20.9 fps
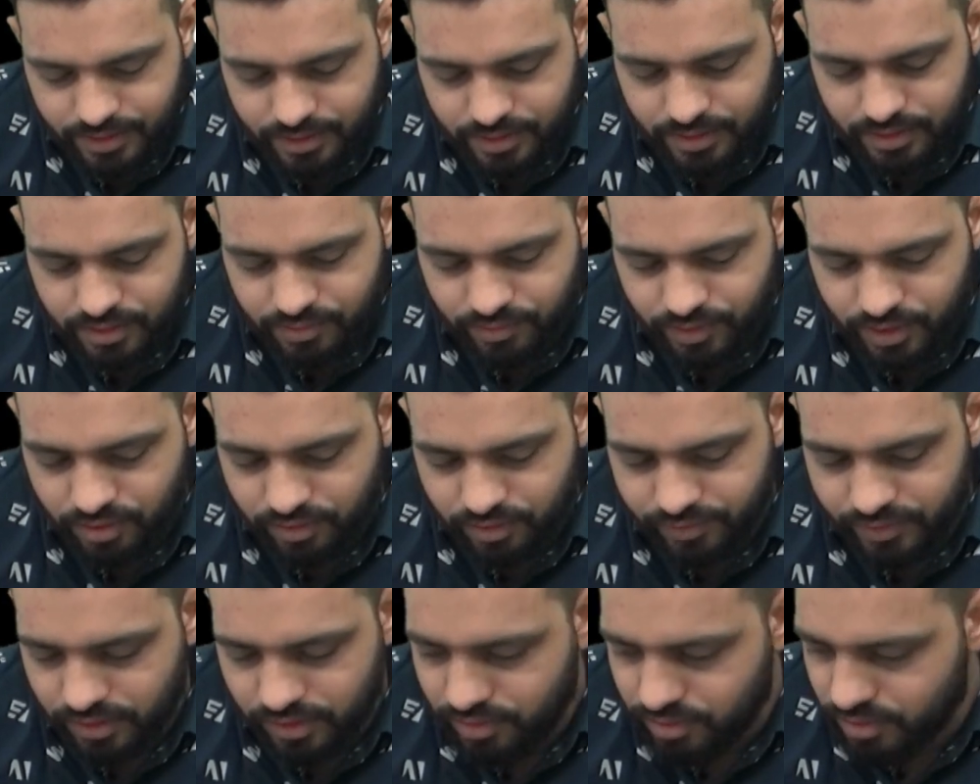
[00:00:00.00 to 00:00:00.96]
is one of
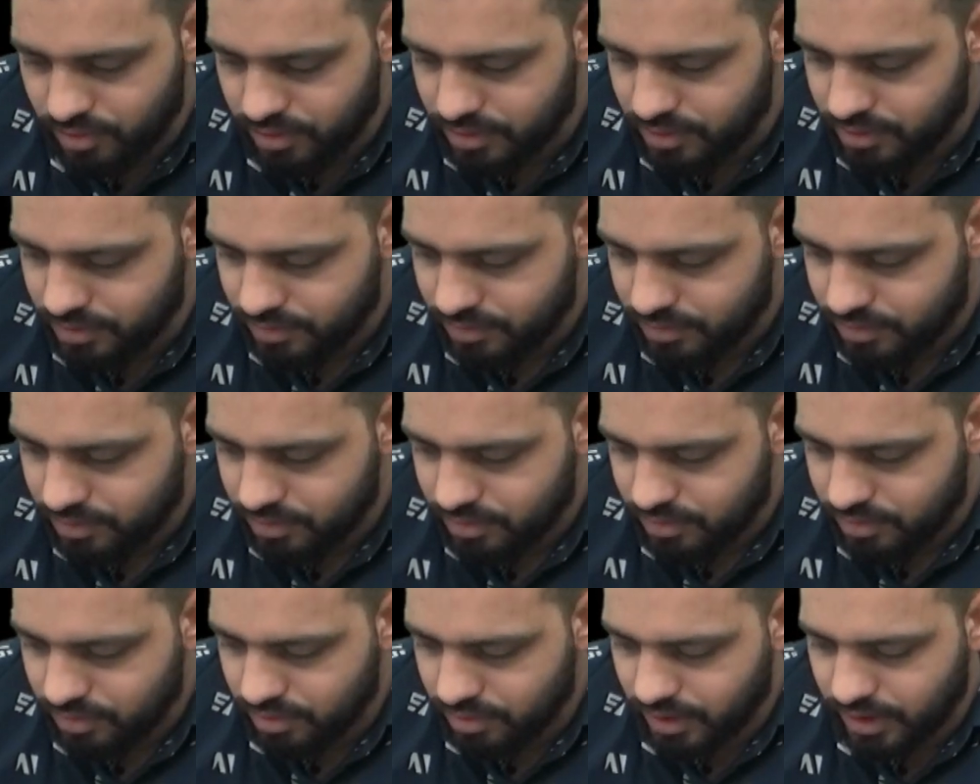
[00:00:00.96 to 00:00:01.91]
the cause.
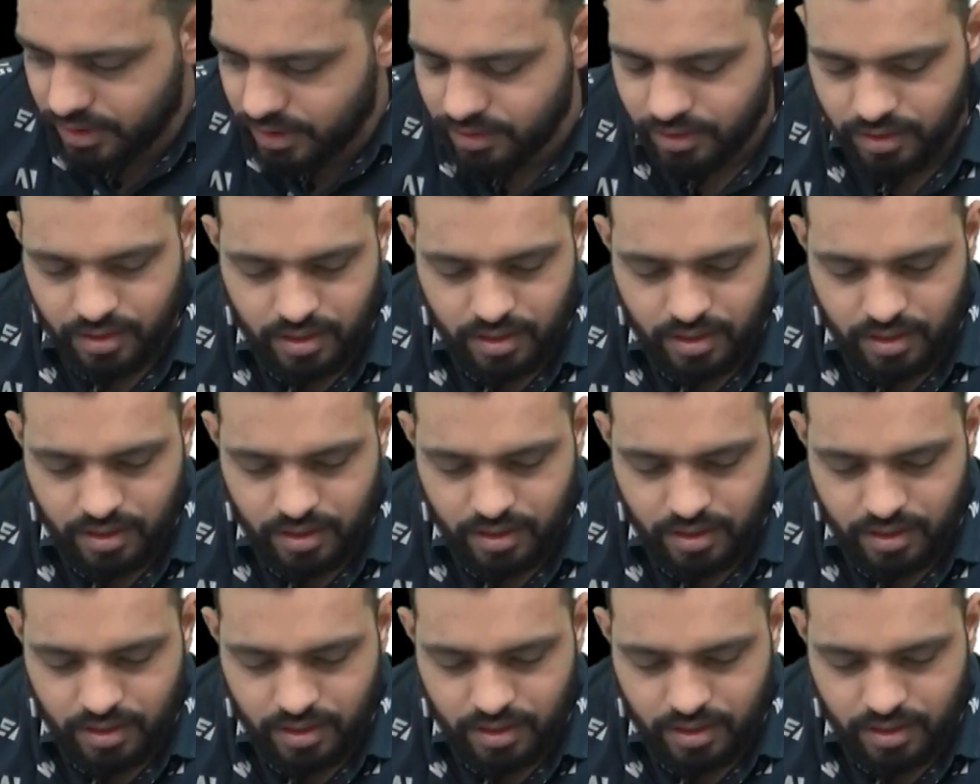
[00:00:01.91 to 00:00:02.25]
Okay,